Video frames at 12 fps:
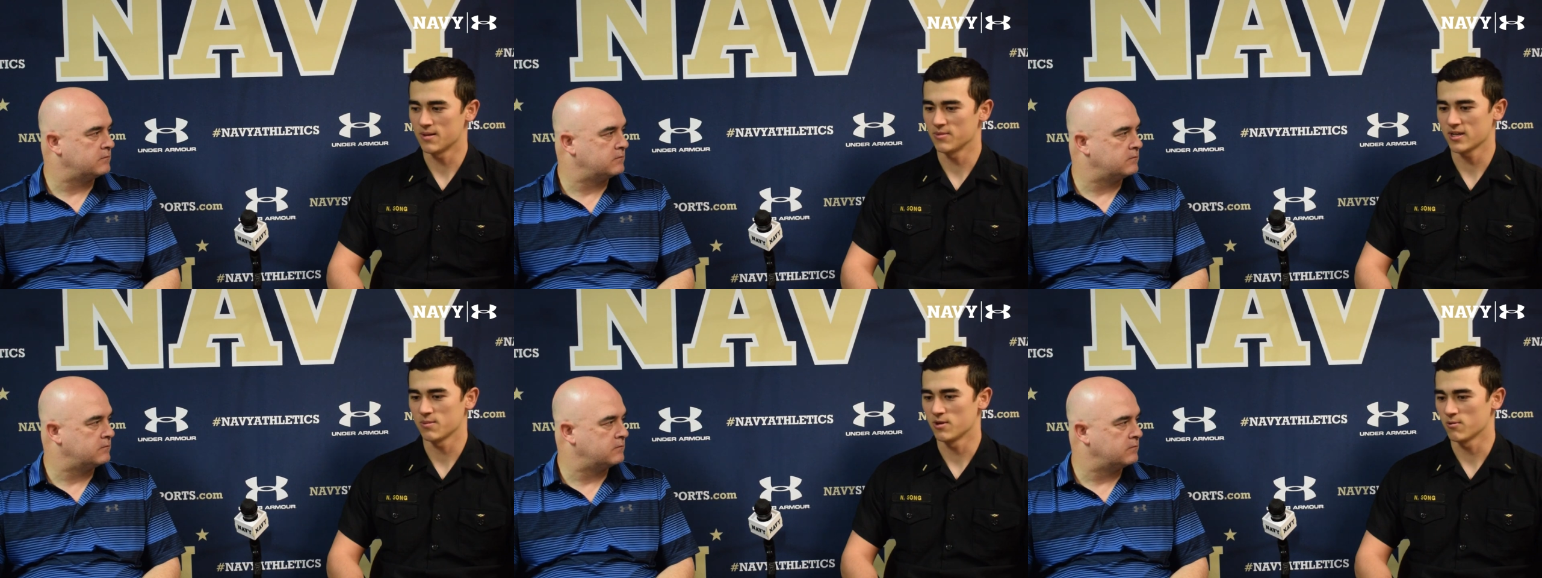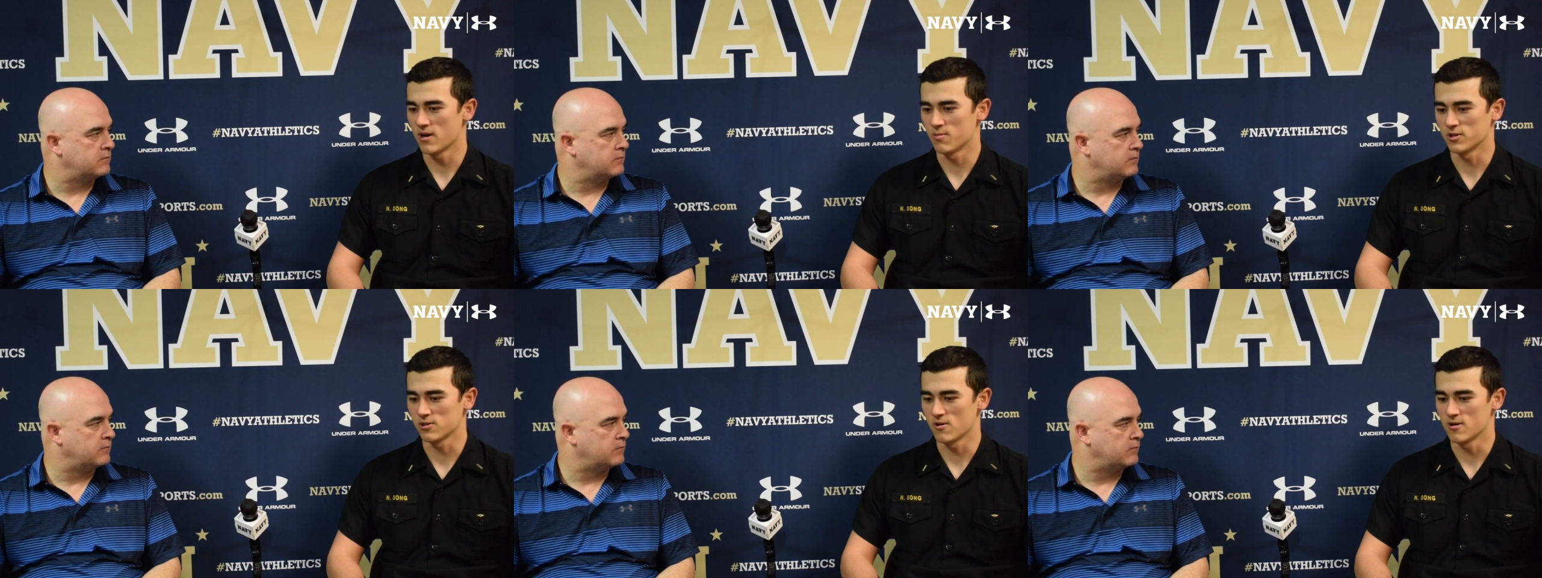Speaker 1: I'm not going to be around
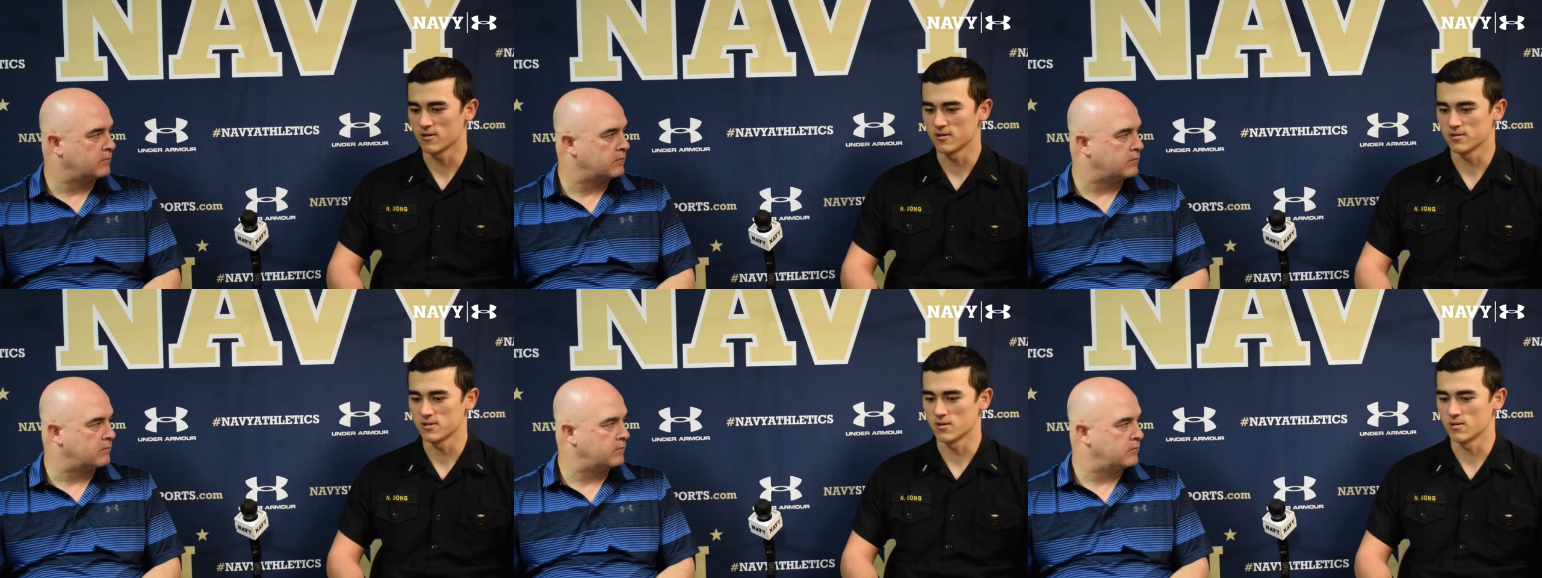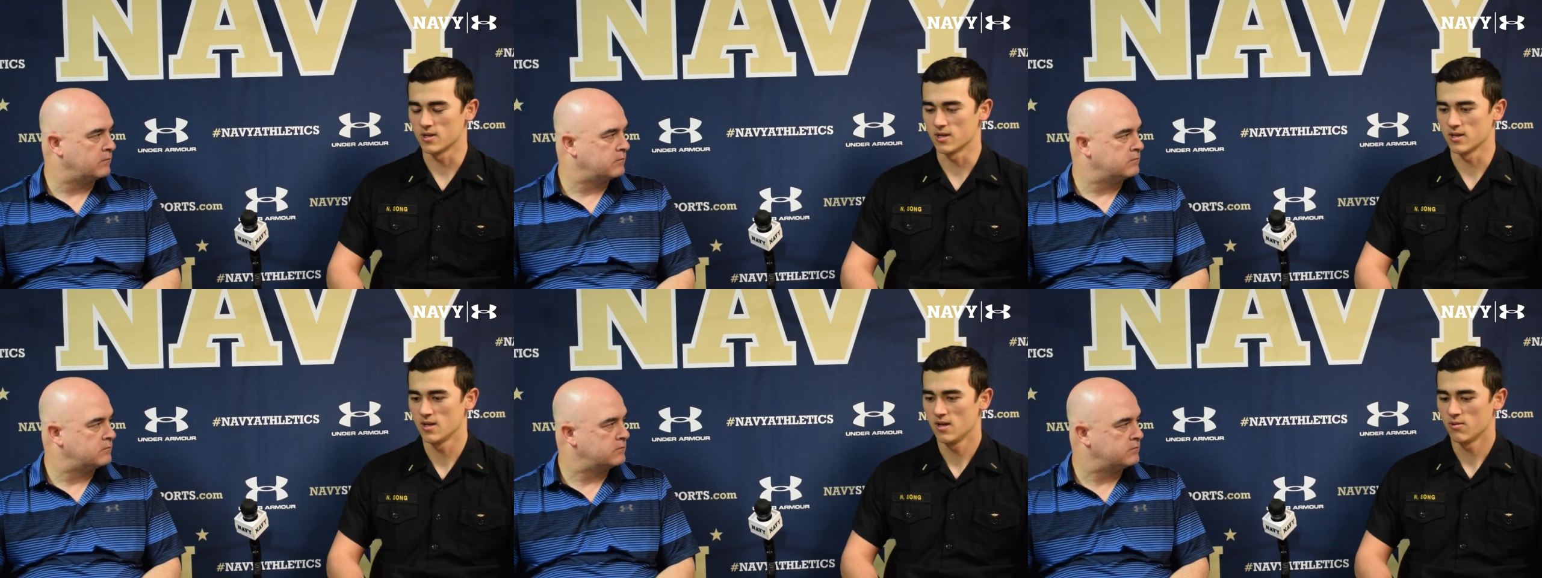much longer. So uh,